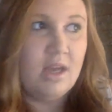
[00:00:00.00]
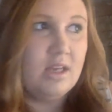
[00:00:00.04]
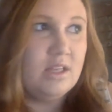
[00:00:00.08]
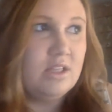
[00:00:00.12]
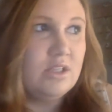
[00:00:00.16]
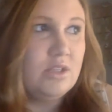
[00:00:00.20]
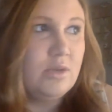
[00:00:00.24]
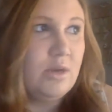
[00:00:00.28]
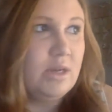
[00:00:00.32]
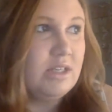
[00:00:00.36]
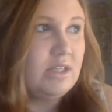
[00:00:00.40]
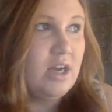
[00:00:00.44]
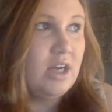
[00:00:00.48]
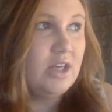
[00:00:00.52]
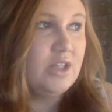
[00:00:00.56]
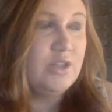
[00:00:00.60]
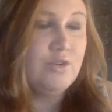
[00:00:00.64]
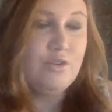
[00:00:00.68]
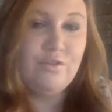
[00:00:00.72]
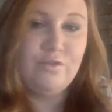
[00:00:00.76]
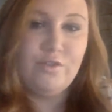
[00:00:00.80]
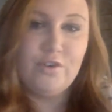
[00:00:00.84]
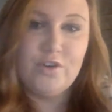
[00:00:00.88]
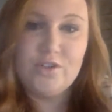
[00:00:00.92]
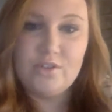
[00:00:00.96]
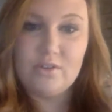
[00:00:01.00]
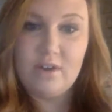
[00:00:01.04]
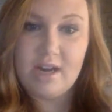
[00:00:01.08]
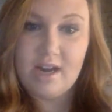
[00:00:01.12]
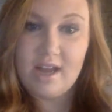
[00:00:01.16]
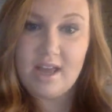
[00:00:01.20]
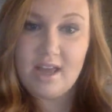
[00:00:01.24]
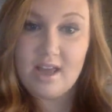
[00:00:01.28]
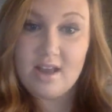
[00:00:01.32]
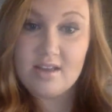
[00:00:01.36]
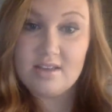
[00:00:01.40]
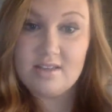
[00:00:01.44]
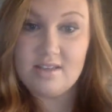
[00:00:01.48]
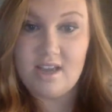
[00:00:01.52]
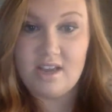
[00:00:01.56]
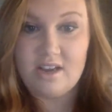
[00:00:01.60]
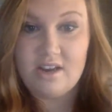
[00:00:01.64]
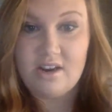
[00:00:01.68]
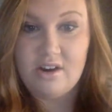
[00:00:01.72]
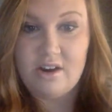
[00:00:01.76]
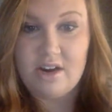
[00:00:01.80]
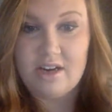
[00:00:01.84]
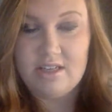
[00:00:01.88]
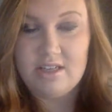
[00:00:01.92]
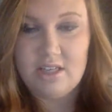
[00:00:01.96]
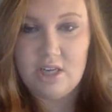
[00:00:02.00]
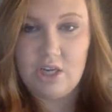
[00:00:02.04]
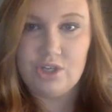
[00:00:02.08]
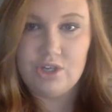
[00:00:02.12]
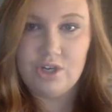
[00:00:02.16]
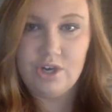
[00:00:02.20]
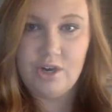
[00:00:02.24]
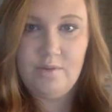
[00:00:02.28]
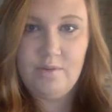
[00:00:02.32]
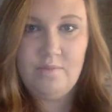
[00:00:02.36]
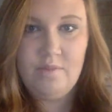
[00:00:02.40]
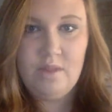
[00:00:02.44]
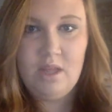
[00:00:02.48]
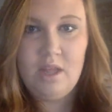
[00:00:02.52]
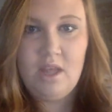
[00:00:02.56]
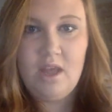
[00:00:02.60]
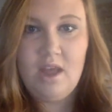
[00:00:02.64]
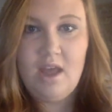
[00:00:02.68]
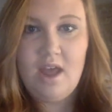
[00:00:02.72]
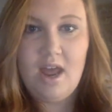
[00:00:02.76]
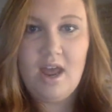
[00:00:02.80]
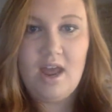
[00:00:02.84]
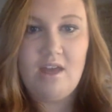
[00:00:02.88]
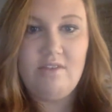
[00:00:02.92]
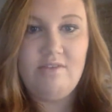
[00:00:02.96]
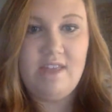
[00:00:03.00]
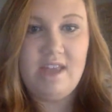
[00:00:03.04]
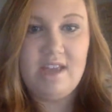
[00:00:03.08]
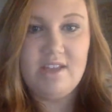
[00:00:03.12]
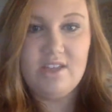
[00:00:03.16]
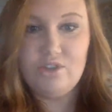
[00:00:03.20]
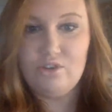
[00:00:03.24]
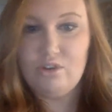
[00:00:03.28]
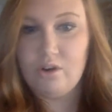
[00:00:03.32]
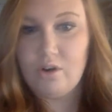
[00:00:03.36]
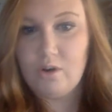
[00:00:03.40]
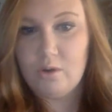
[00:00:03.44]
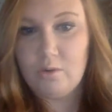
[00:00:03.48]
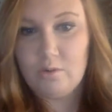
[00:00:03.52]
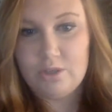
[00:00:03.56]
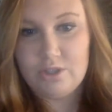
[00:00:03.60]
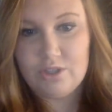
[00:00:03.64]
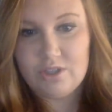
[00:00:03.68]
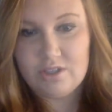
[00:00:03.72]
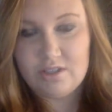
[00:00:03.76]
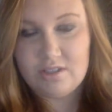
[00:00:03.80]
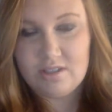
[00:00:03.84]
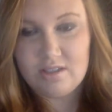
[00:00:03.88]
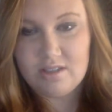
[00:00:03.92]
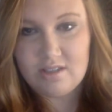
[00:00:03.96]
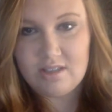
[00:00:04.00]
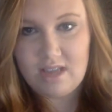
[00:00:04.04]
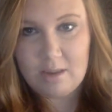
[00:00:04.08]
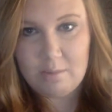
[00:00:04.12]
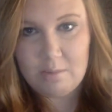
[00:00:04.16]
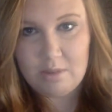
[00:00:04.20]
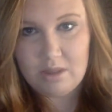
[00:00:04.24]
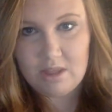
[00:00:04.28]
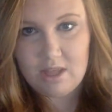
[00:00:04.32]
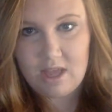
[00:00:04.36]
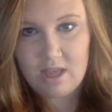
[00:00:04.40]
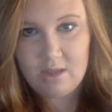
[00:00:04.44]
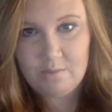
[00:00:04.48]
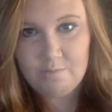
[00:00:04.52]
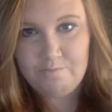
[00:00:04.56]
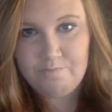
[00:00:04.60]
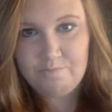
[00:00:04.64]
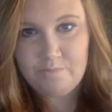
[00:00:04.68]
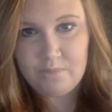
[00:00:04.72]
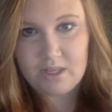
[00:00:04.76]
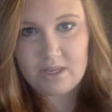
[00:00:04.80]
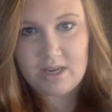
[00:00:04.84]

So I talked to a 1st grade and a 2nd grade teacher, and they struggle with just the same thing.